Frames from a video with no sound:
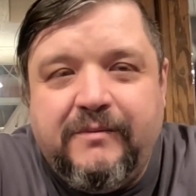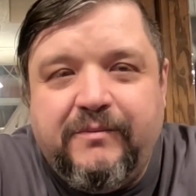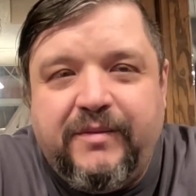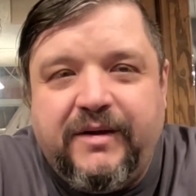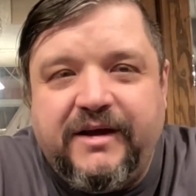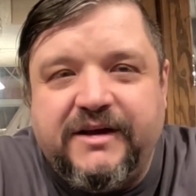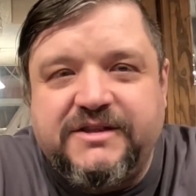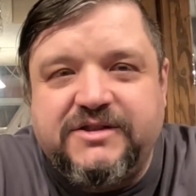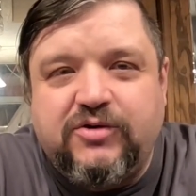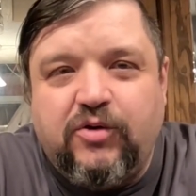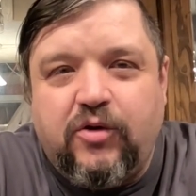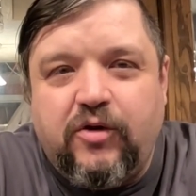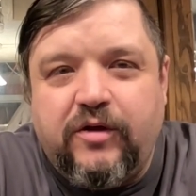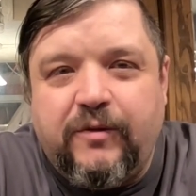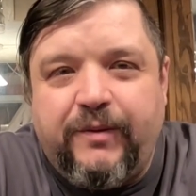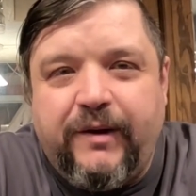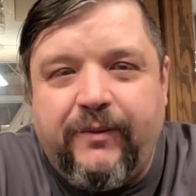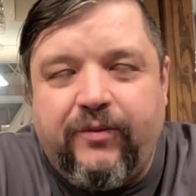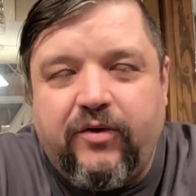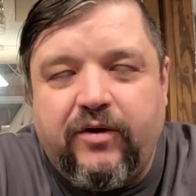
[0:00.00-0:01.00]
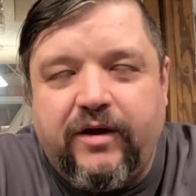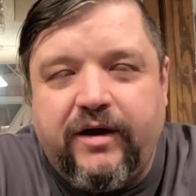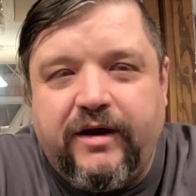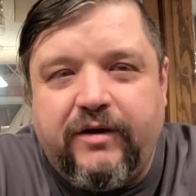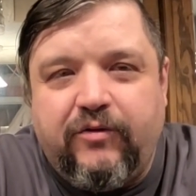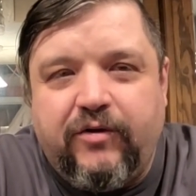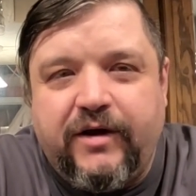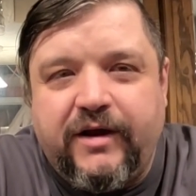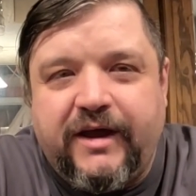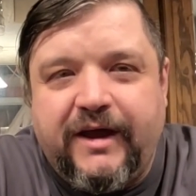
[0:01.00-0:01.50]
be a store that people are
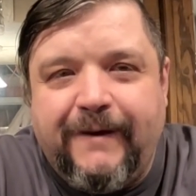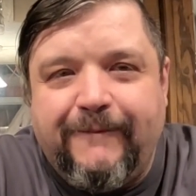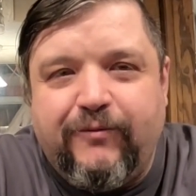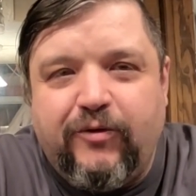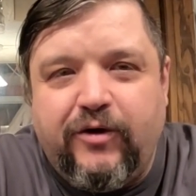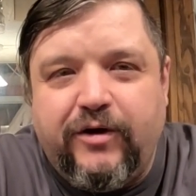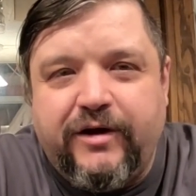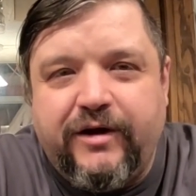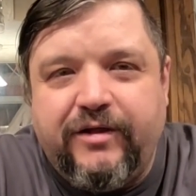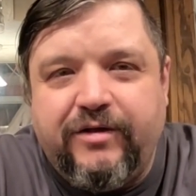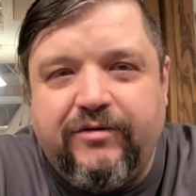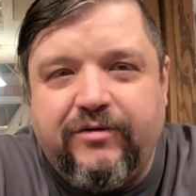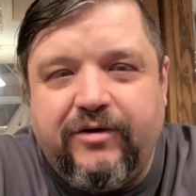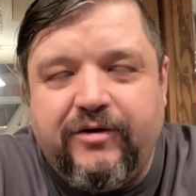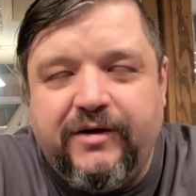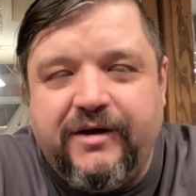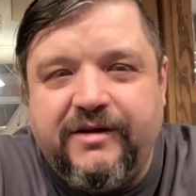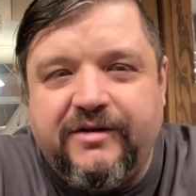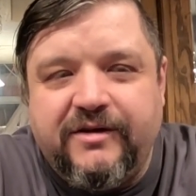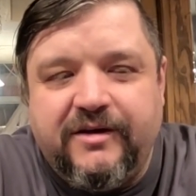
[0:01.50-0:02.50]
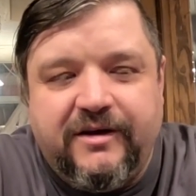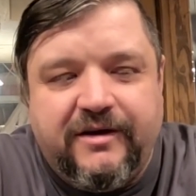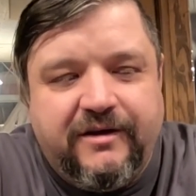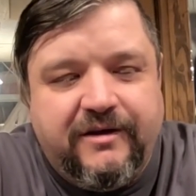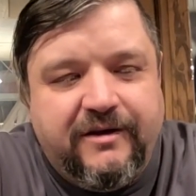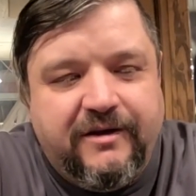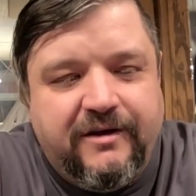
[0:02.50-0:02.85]
gonna want to keep looking through, is it?